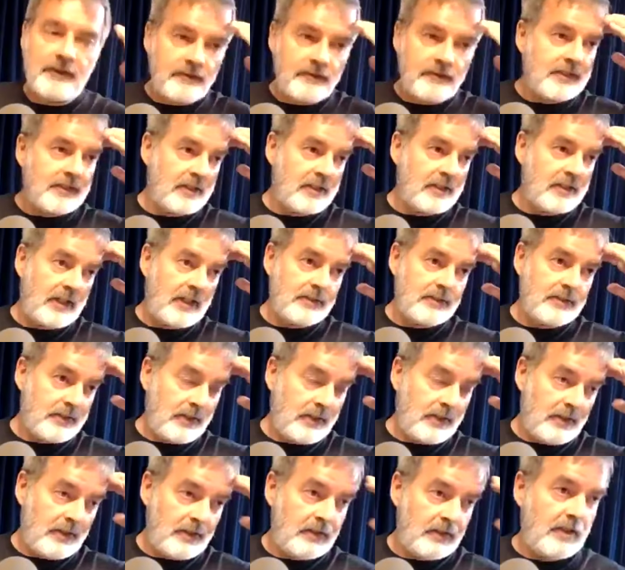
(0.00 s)
can't
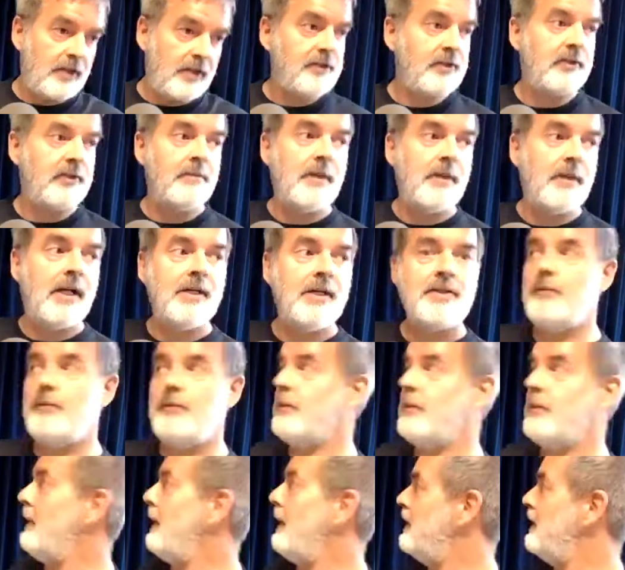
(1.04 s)
rationalize with our logical
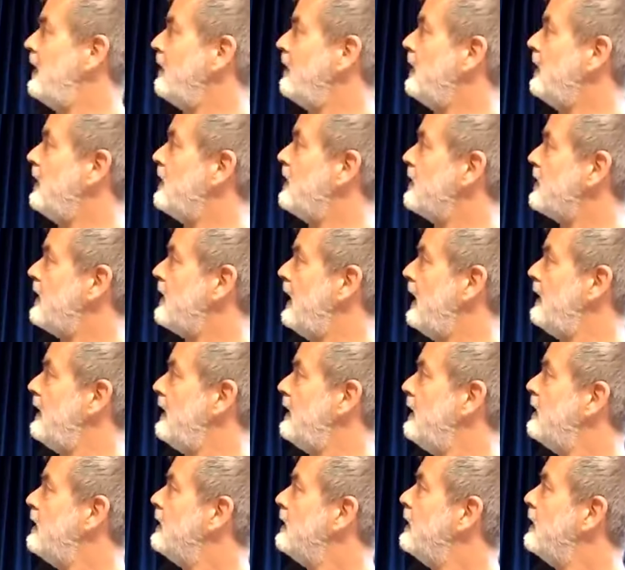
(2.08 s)
minds, that we maybe don't
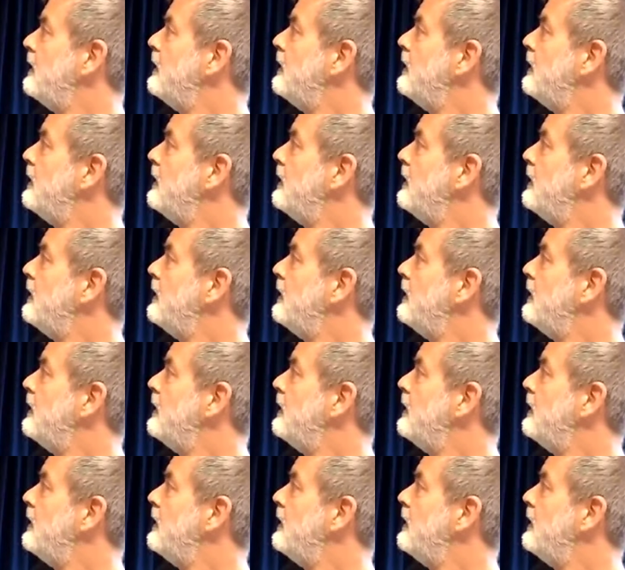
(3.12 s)
understand?